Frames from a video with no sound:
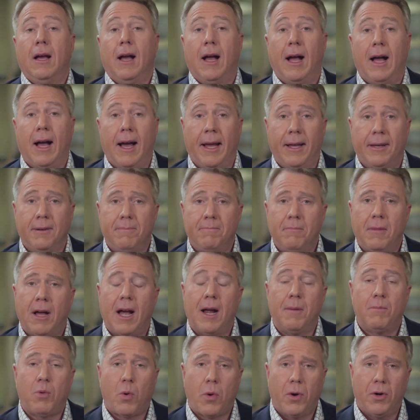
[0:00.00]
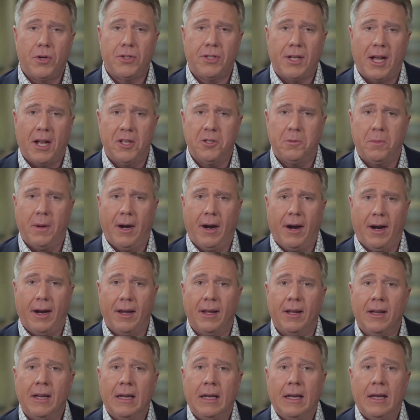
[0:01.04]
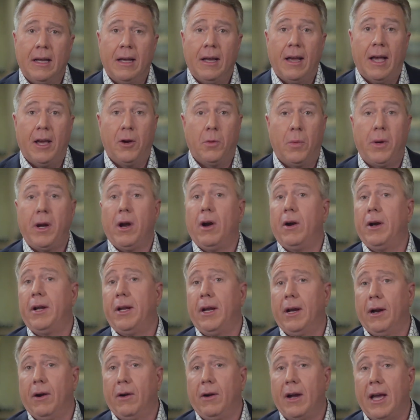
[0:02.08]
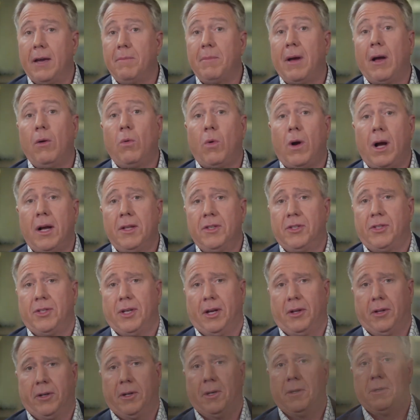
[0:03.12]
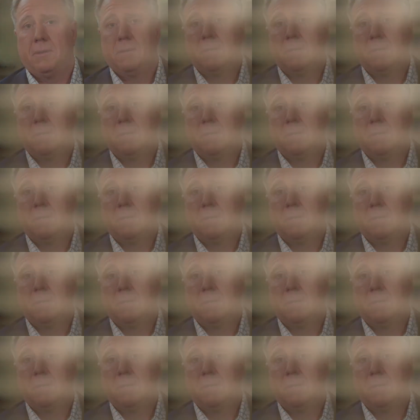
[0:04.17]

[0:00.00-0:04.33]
Hi, I'm Porter Stansberry, and we are here at my wine cellar.